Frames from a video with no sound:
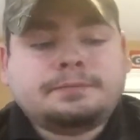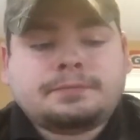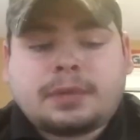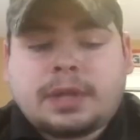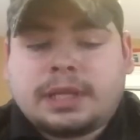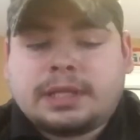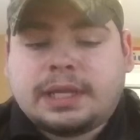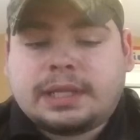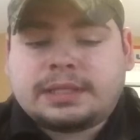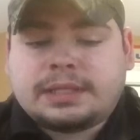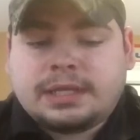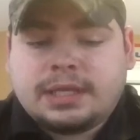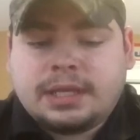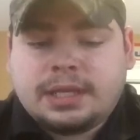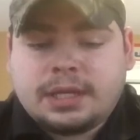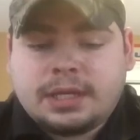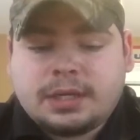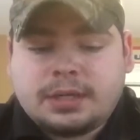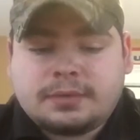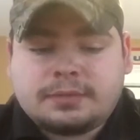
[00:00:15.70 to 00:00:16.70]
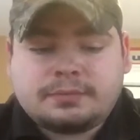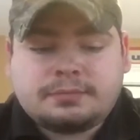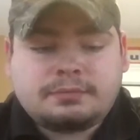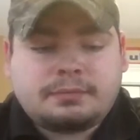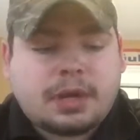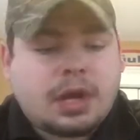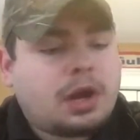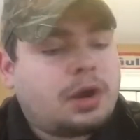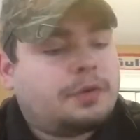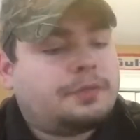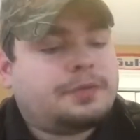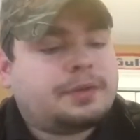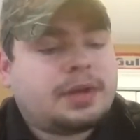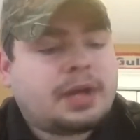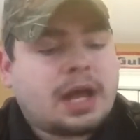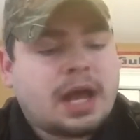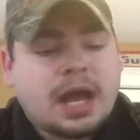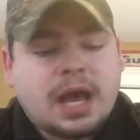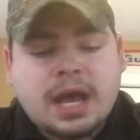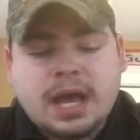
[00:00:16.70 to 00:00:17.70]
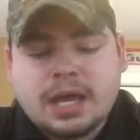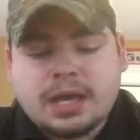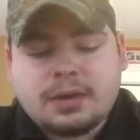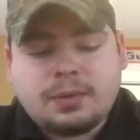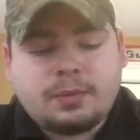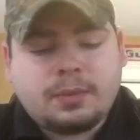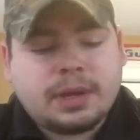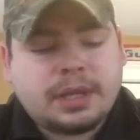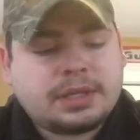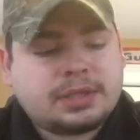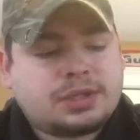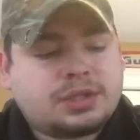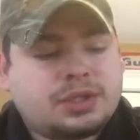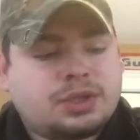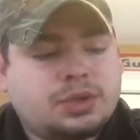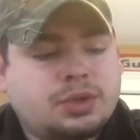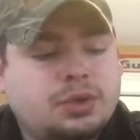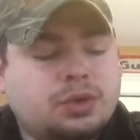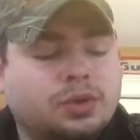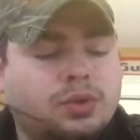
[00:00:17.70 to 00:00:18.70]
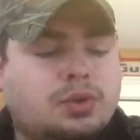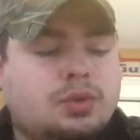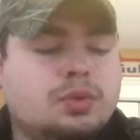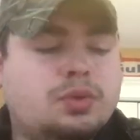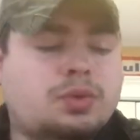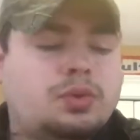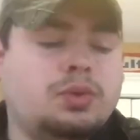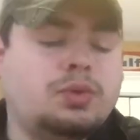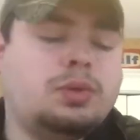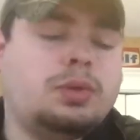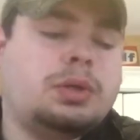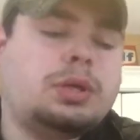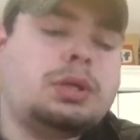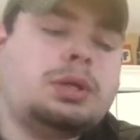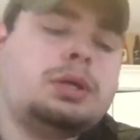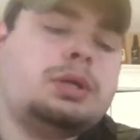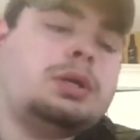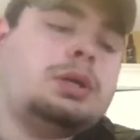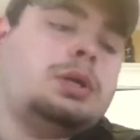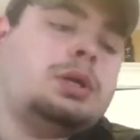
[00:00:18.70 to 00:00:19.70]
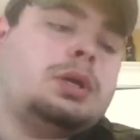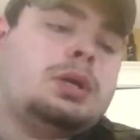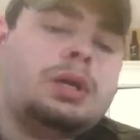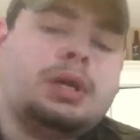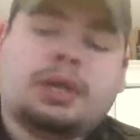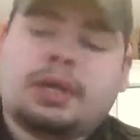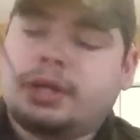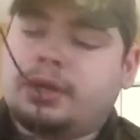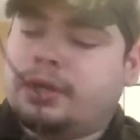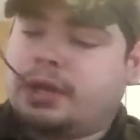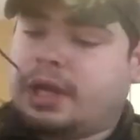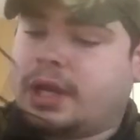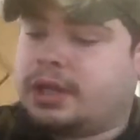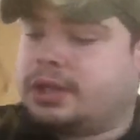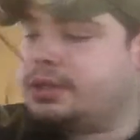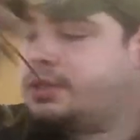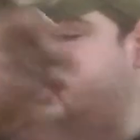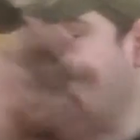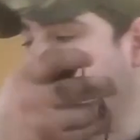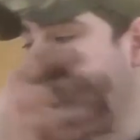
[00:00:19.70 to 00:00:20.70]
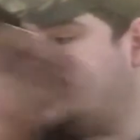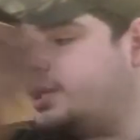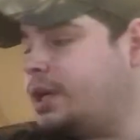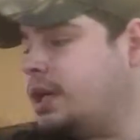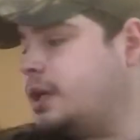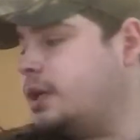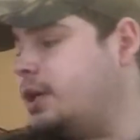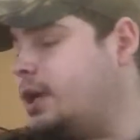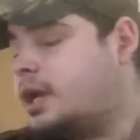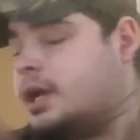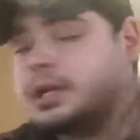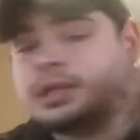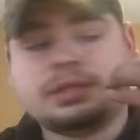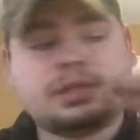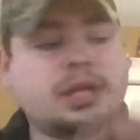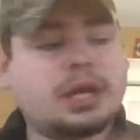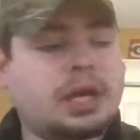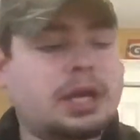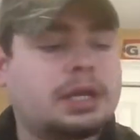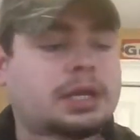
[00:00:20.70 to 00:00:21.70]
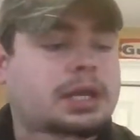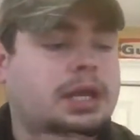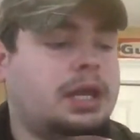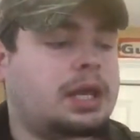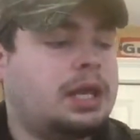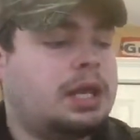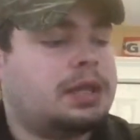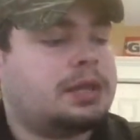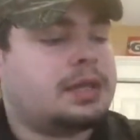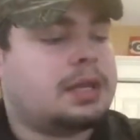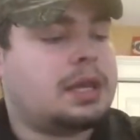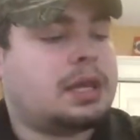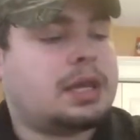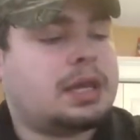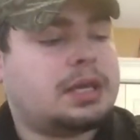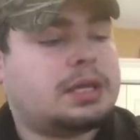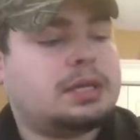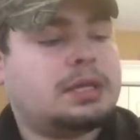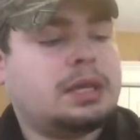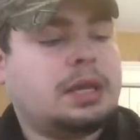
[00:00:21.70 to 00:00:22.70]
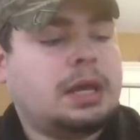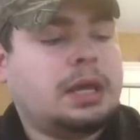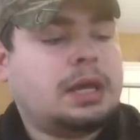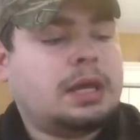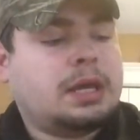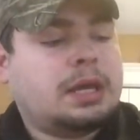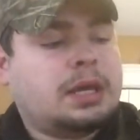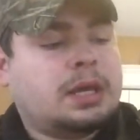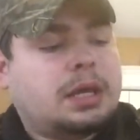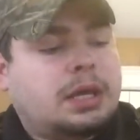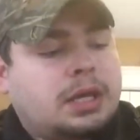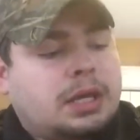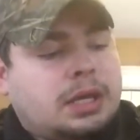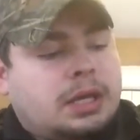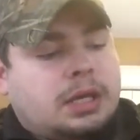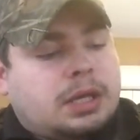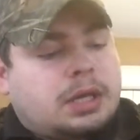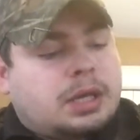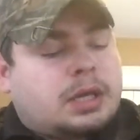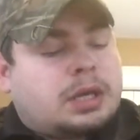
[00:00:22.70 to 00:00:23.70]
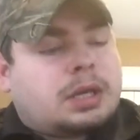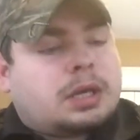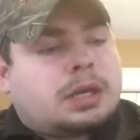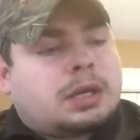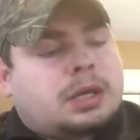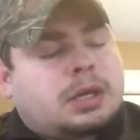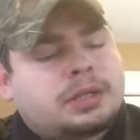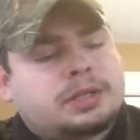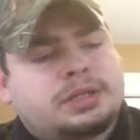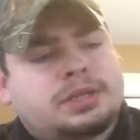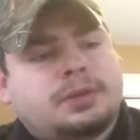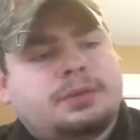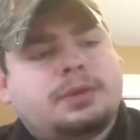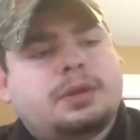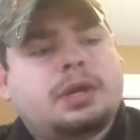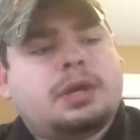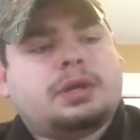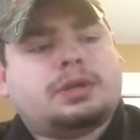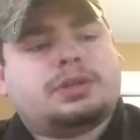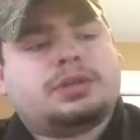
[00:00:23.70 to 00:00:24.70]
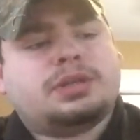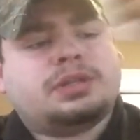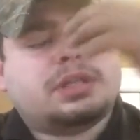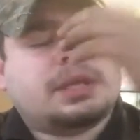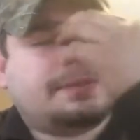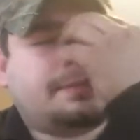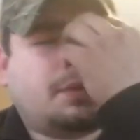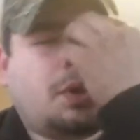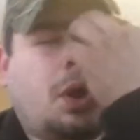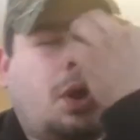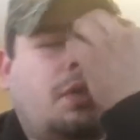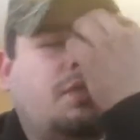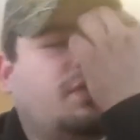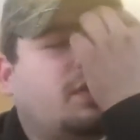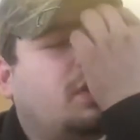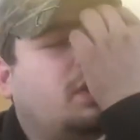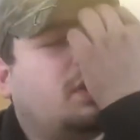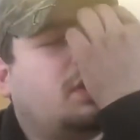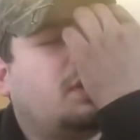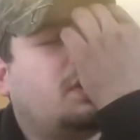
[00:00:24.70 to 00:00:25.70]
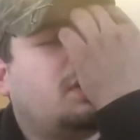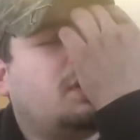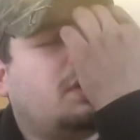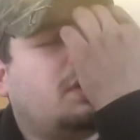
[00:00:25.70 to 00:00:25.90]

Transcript: I'd like to hear. My girlfriend and I went to get her nails done. She got her nails done, and then... Let's see what else. She slept over.